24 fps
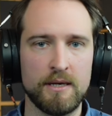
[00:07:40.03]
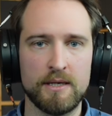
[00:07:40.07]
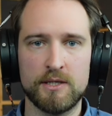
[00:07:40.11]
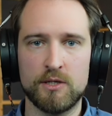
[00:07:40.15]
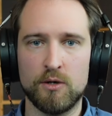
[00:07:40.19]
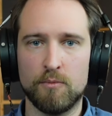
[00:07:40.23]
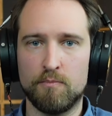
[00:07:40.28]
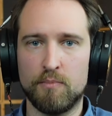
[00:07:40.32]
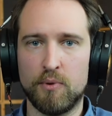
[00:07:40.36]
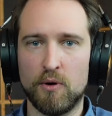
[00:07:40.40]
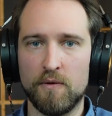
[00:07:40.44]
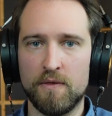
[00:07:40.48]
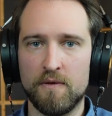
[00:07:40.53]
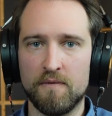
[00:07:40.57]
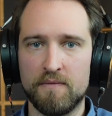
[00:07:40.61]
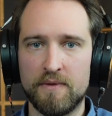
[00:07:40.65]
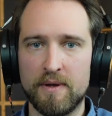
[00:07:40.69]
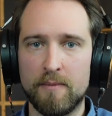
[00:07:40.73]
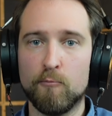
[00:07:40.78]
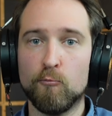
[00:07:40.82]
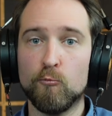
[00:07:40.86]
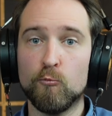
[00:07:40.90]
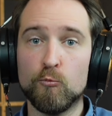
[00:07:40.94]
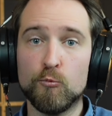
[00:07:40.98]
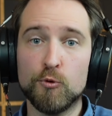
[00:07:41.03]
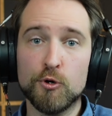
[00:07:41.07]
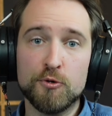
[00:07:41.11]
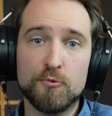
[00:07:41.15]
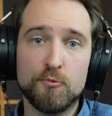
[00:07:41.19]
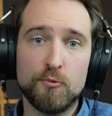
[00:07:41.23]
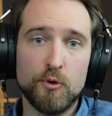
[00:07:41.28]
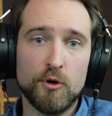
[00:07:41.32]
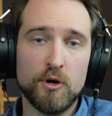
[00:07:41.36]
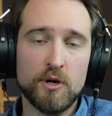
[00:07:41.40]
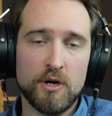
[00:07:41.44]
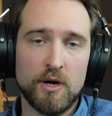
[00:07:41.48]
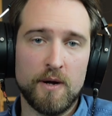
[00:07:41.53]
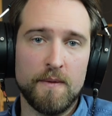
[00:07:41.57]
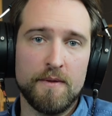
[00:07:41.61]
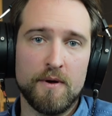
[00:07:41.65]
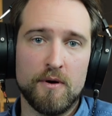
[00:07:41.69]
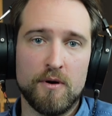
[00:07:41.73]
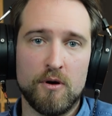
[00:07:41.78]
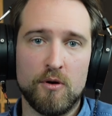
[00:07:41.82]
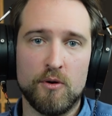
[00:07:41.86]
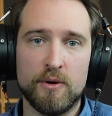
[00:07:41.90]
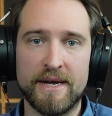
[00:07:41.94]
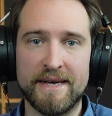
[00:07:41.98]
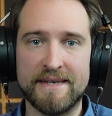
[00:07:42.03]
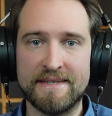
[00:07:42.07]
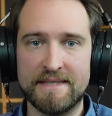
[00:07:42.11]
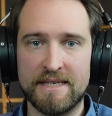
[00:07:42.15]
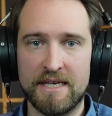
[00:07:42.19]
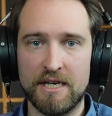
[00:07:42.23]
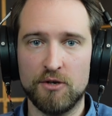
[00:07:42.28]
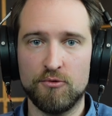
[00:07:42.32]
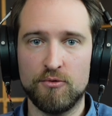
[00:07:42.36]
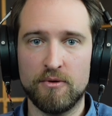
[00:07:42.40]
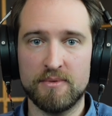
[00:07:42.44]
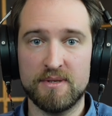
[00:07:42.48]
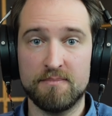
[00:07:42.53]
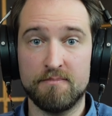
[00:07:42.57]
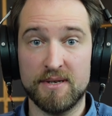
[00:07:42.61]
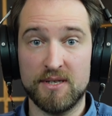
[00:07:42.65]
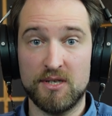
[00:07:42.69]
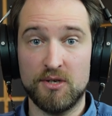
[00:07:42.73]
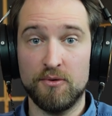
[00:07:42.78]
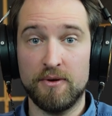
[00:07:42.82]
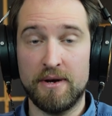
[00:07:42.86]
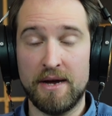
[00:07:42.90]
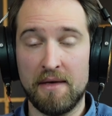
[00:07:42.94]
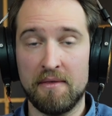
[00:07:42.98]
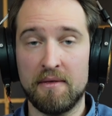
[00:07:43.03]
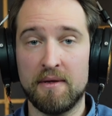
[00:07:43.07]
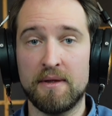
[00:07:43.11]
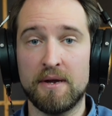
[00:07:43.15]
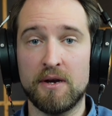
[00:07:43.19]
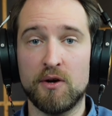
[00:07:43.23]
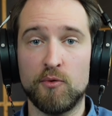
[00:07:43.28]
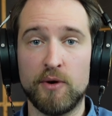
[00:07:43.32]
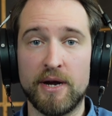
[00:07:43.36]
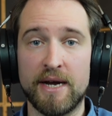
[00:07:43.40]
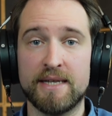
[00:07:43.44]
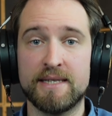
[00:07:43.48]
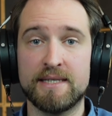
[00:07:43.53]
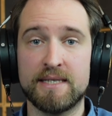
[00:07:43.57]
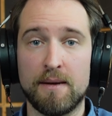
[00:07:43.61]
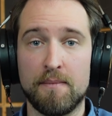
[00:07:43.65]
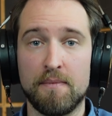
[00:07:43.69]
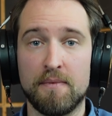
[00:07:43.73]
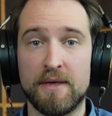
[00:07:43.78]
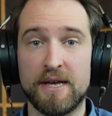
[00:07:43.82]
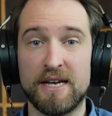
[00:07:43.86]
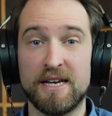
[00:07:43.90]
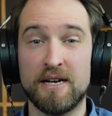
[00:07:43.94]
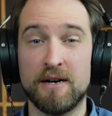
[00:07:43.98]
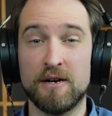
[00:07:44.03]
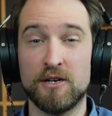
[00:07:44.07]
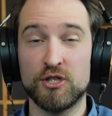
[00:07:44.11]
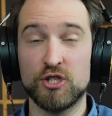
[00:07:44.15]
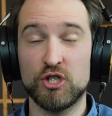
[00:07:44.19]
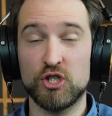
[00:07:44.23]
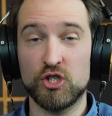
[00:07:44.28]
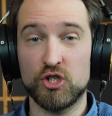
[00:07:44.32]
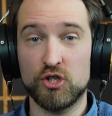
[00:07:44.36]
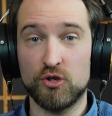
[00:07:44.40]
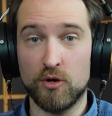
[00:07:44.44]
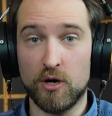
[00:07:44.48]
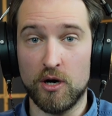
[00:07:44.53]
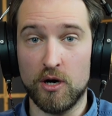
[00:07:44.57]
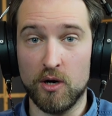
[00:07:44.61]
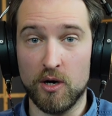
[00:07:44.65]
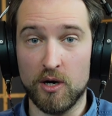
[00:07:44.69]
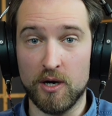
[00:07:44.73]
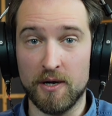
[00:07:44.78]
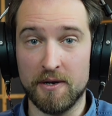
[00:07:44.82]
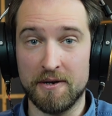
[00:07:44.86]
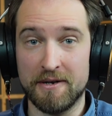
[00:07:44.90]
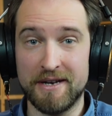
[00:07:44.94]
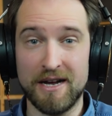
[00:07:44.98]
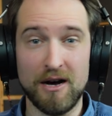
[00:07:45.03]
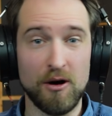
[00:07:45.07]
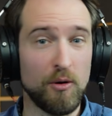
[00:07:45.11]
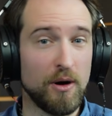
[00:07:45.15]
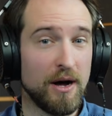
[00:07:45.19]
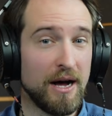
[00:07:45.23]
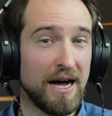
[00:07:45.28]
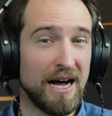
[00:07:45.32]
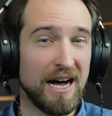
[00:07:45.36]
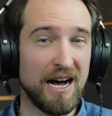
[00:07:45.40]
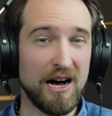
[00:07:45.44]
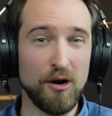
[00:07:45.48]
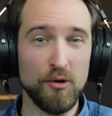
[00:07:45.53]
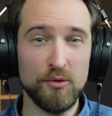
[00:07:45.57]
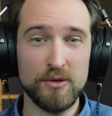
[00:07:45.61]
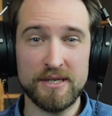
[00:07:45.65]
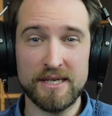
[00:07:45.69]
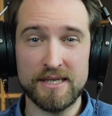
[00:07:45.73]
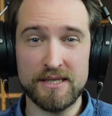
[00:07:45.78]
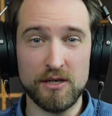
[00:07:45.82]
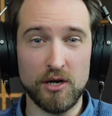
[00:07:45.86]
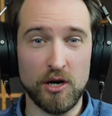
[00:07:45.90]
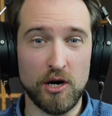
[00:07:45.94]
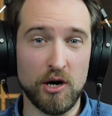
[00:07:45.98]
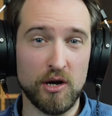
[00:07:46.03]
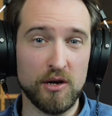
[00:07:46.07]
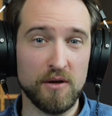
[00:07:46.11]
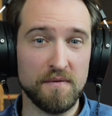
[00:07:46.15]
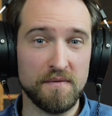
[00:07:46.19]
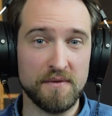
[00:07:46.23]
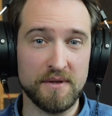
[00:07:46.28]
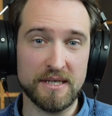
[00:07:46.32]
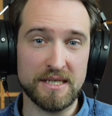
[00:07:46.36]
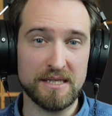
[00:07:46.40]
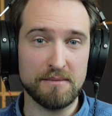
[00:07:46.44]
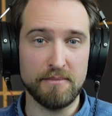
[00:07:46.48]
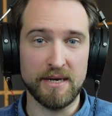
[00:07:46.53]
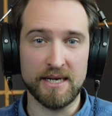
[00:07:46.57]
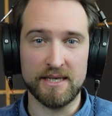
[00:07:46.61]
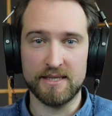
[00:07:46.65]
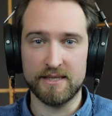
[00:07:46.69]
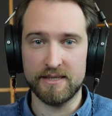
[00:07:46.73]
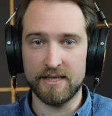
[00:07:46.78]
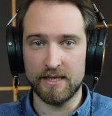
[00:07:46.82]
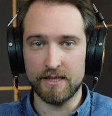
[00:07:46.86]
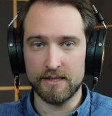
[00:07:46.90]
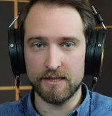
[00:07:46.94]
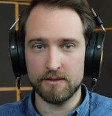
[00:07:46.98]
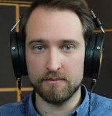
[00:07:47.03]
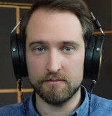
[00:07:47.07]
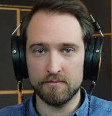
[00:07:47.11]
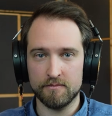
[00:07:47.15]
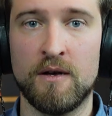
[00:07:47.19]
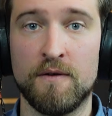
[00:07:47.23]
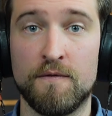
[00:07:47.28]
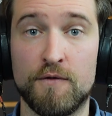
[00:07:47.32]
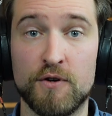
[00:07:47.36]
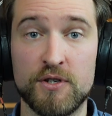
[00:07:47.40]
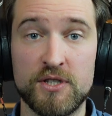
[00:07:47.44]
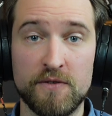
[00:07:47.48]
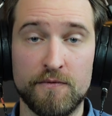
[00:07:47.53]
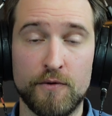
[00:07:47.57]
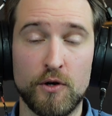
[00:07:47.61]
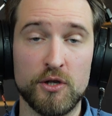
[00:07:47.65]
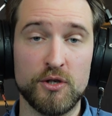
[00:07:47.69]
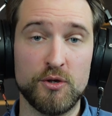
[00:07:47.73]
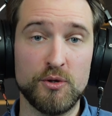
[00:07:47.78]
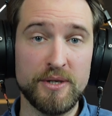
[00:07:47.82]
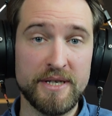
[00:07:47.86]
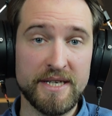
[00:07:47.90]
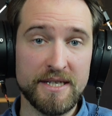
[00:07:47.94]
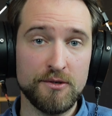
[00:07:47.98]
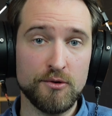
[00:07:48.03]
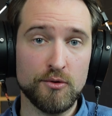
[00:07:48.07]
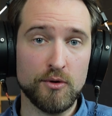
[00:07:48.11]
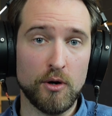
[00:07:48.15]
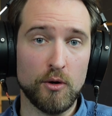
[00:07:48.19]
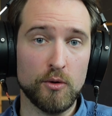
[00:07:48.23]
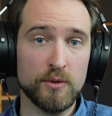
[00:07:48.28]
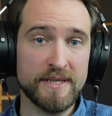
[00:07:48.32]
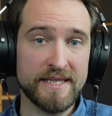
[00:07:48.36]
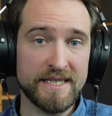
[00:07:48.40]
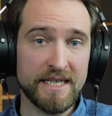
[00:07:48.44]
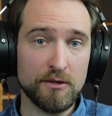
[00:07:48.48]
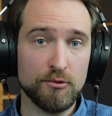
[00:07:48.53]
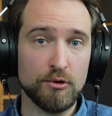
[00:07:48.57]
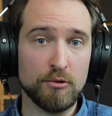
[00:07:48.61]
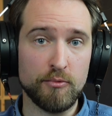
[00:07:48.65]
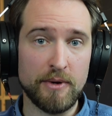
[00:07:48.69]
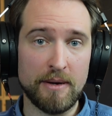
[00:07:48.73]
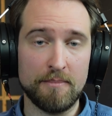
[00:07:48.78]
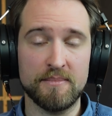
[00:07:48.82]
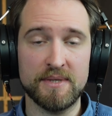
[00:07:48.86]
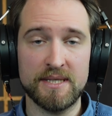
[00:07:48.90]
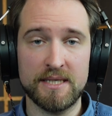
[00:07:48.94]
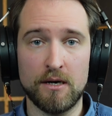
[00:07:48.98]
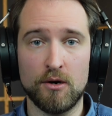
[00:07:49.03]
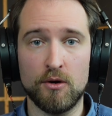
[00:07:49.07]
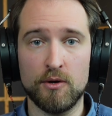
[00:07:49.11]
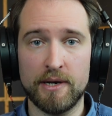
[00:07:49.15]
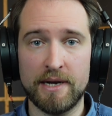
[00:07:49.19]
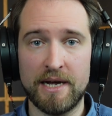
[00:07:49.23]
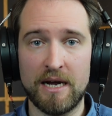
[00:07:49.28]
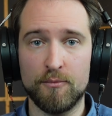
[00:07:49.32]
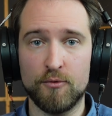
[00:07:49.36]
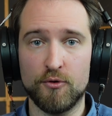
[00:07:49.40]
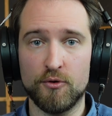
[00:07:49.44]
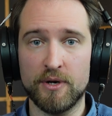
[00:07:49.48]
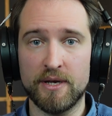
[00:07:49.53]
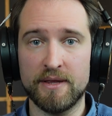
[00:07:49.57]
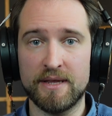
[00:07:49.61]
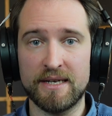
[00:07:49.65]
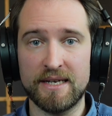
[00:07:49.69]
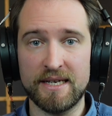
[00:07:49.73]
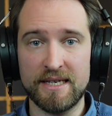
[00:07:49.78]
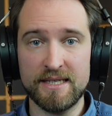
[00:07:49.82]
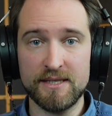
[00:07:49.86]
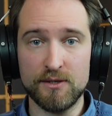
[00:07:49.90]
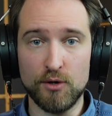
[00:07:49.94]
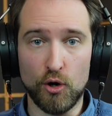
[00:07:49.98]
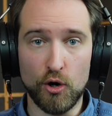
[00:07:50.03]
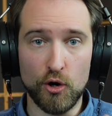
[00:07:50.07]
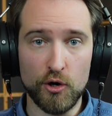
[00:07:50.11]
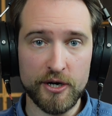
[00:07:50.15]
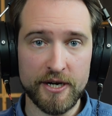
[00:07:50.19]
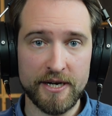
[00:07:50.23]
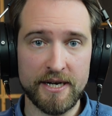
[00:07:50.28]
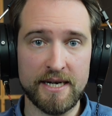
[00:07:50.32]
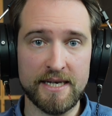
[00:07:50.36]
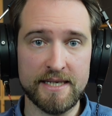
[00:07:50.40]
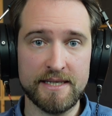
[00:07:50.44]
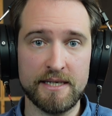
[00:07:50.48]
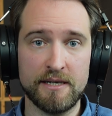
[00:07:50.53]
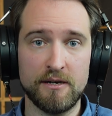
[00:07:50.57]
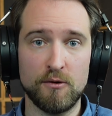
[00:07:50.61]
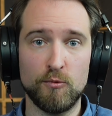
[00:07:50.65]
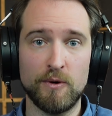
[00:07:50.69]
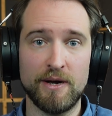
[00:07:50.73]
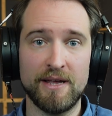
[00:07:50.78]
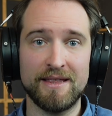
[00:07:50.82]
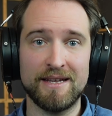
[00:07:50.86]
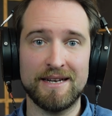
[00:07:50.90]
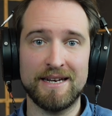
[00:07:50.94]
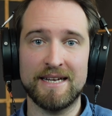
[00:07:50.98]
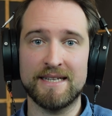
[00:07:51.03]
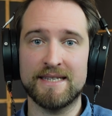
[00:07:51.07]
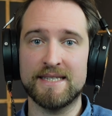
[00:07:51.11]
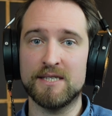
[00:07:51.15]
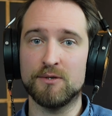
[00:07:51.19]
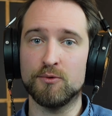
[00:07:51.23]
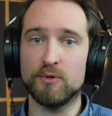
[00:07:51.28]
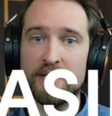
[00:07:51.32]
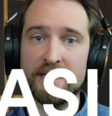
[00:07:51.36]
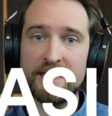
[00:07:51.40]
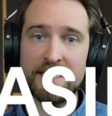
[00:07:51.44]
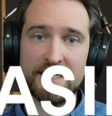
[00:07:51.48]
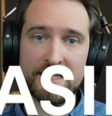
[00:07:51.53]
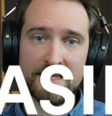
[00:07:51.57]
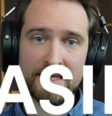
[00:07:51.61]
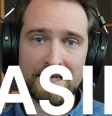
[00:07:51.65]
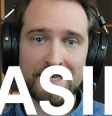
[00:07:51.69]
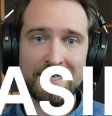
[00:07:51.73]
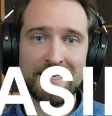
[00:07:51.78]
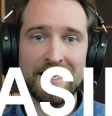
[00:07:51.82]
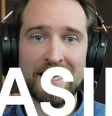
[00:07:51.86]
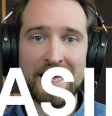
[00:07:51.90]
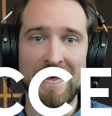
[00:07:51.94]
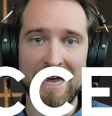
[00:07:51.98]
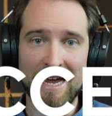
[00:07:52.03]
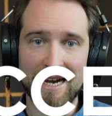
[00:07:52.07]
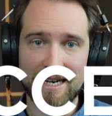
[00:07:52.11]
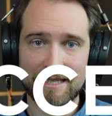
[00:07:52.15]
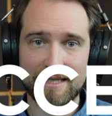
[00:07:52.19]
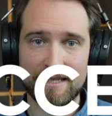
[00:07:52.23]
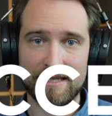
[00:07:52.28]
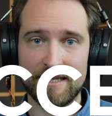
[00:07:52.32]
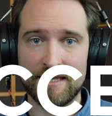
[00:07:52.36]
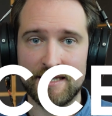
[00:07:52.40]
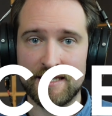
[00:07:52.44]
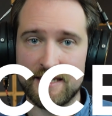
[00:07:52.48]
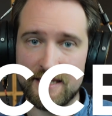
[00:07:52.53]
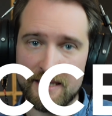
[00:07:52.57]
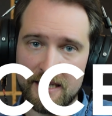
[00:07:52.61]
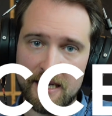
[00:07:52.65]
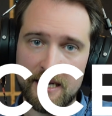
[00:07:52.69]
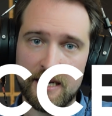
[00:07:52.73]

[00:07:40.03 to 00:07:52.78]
So both of them would work on their own as kick drums, but together they create something stronger. Now, how does all of this make sense? First of all, you need your own secret weapon sound library that is organized in a way that lets you easily access